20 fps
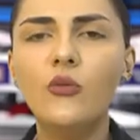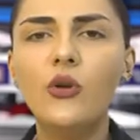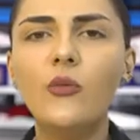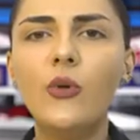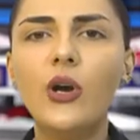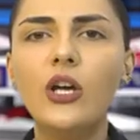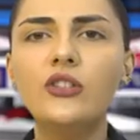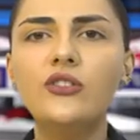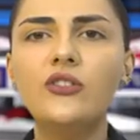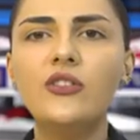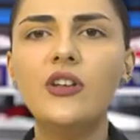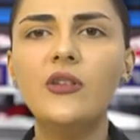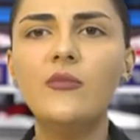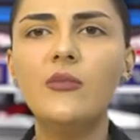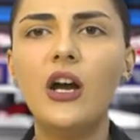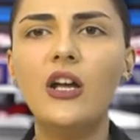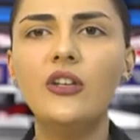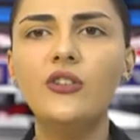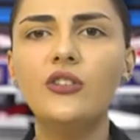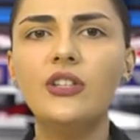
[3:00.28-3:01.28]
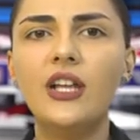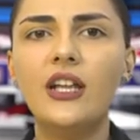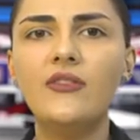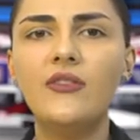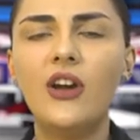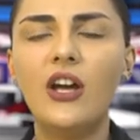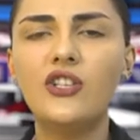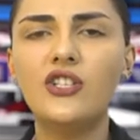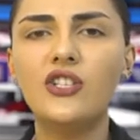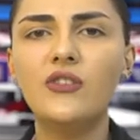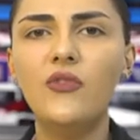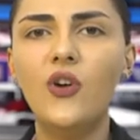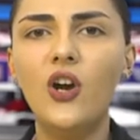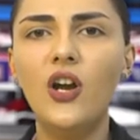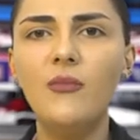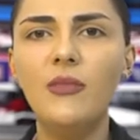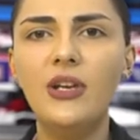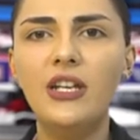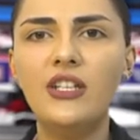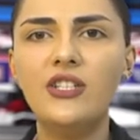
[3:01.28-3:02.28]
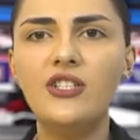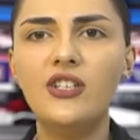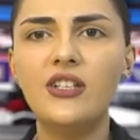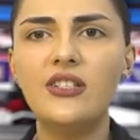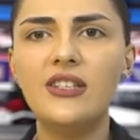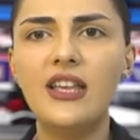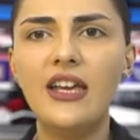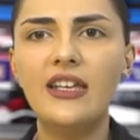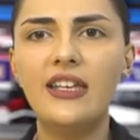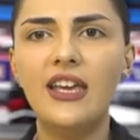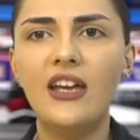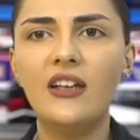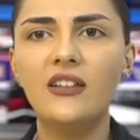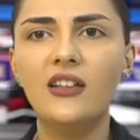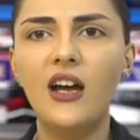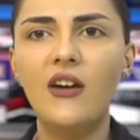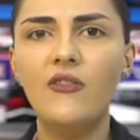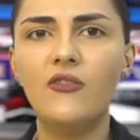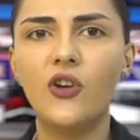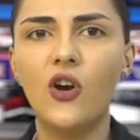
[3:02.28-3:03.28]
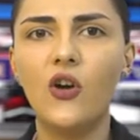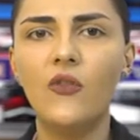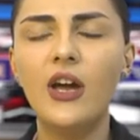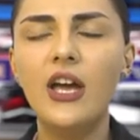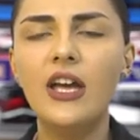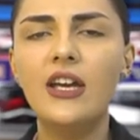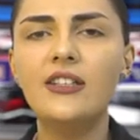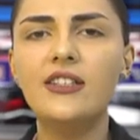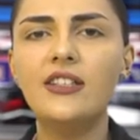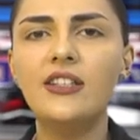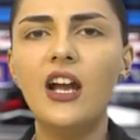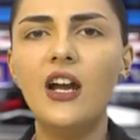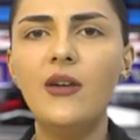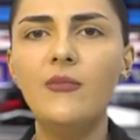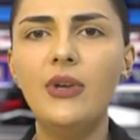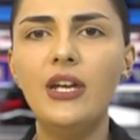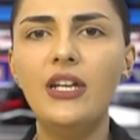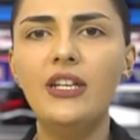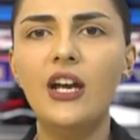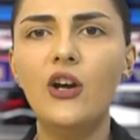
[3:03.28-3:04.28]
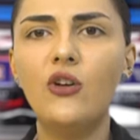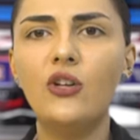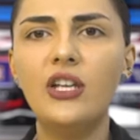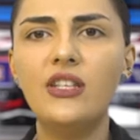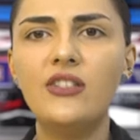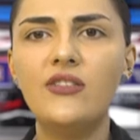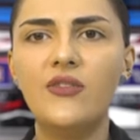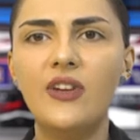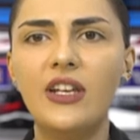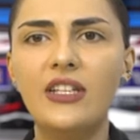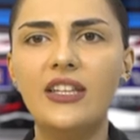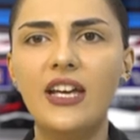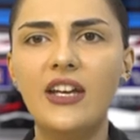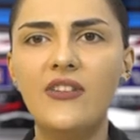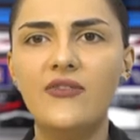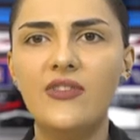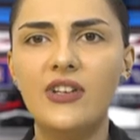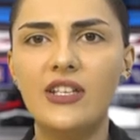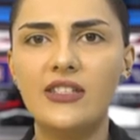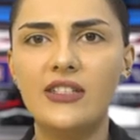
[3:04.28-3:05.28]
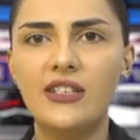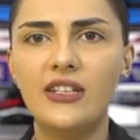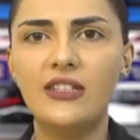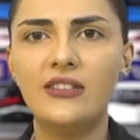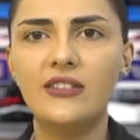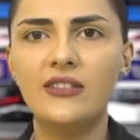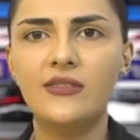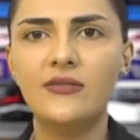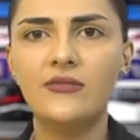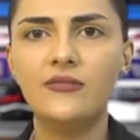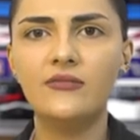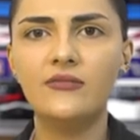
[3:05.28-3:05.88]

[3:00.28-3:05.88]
We want to remind you that Russian Foreign Minister Sergey Lavrov is in Armenia on a three-day visit.